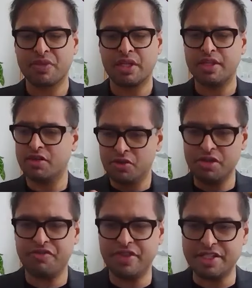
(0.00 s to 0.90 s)
that all
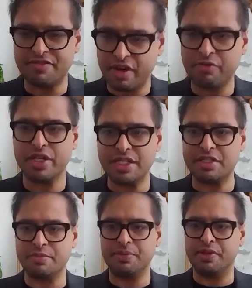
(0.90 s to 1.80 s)
of these very
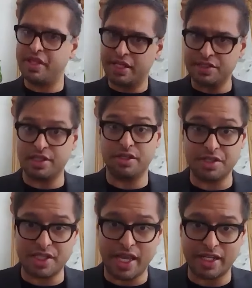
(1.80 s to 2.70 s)
reasonable things that you're
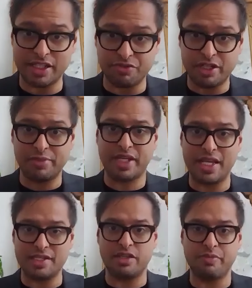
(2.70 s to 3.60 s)
saying, these reasonable
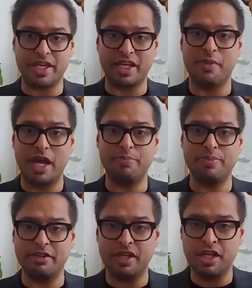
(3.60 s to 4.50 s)
cases that you're making, might
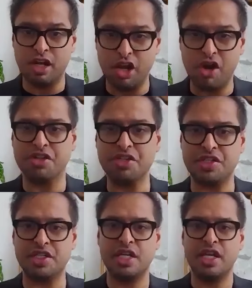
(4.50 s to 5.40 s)
be
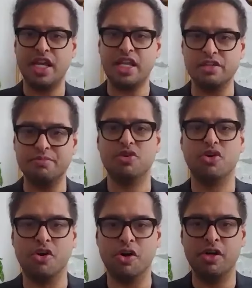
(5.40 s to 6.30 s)
lost in the
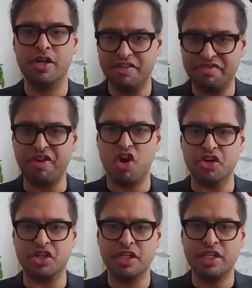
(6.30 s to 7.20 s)
maw, the
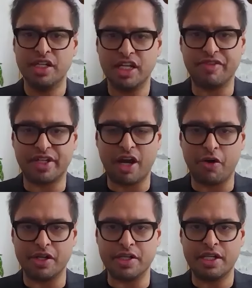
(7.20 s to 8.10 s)
fog of the
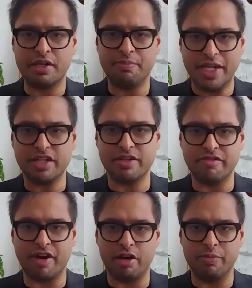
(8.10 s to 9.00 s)
current media
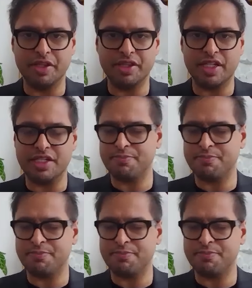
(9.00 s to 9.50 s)
environment that is